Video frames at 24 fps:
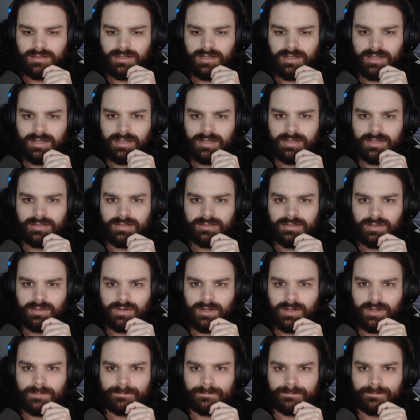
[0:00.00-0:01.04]
And,
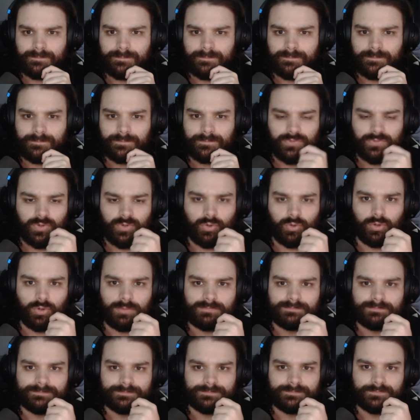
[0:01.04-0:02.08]
okay.
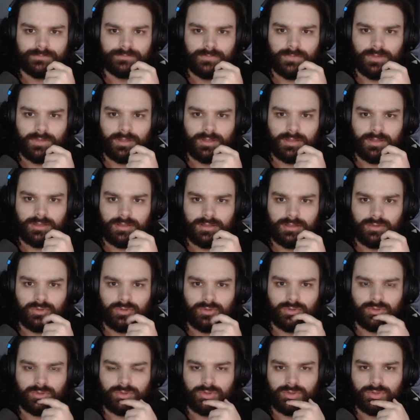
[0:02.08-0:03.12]
Cool.
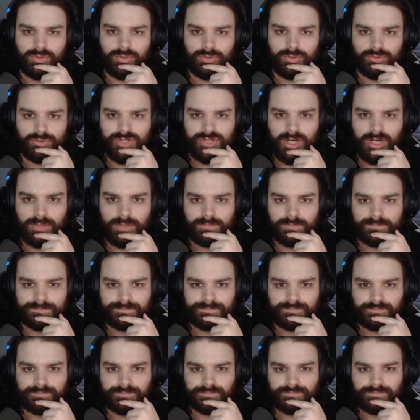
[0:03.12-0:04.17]
Cool, cool, cool, cool. So,
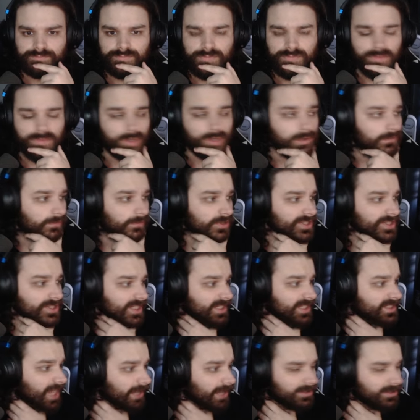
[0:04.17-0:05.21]
first
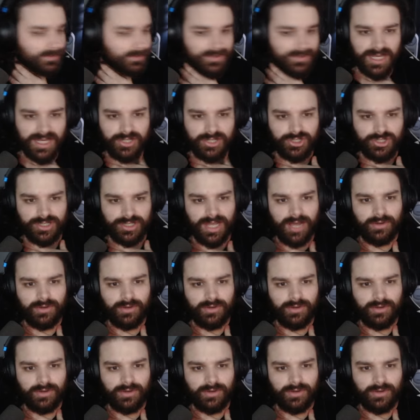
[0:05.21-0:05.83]
thing is optimization.